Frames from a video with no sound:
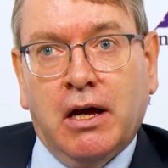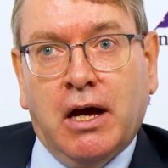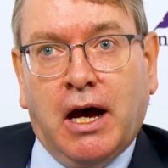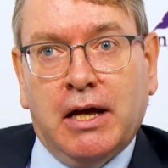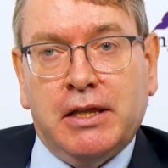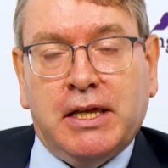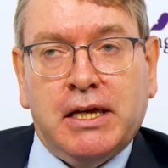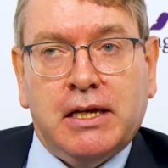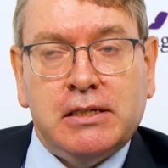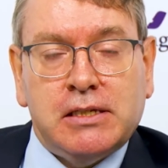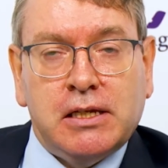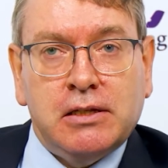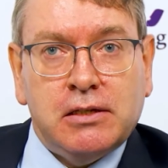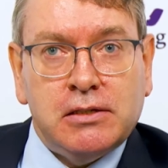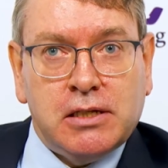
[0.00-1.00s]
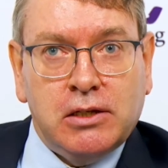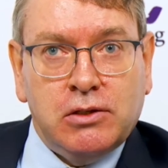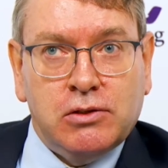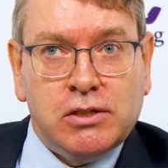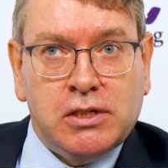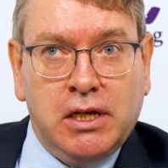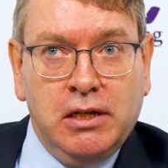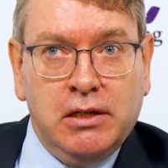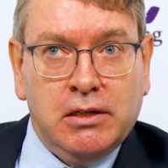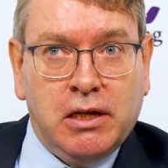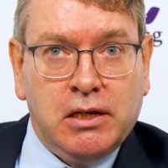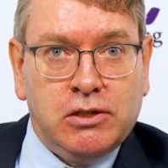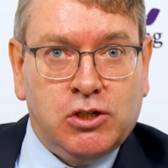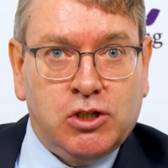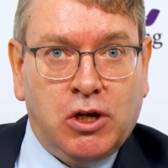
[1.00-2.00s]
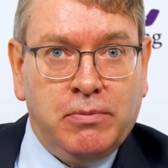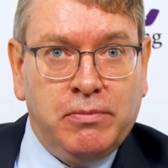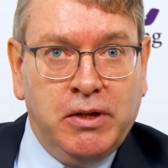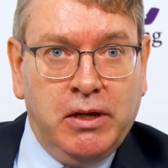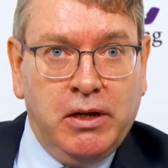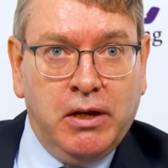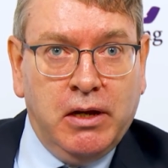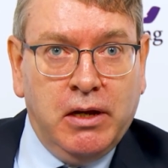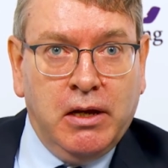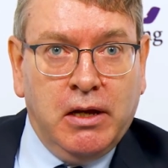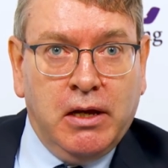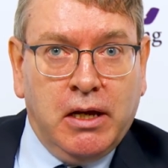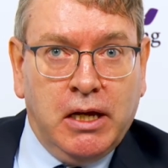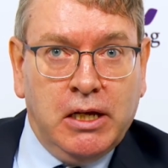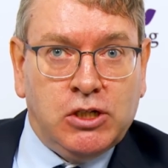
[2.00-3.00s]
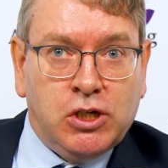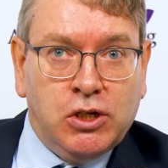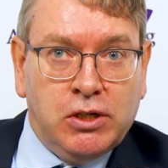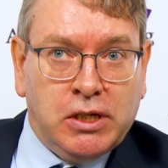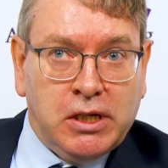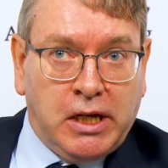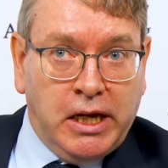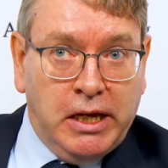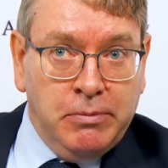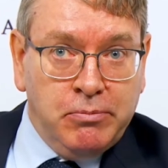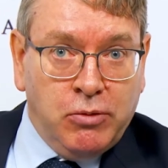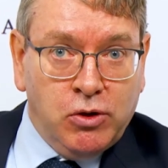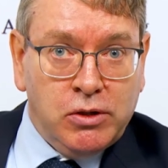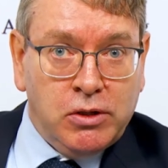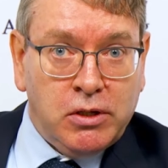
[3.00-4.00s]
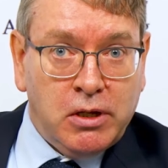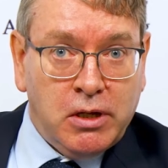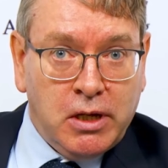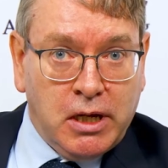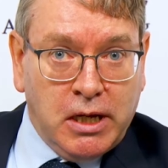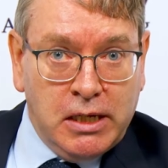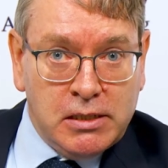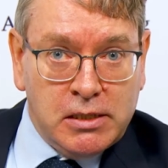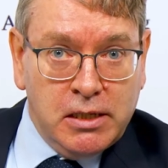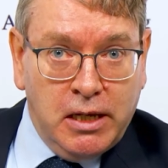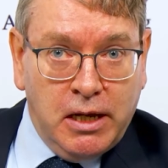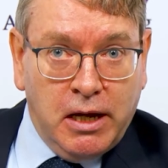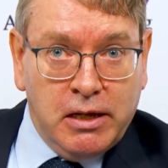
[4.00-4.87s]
I think it's interesting to see that Germany issued the Green Bund recently.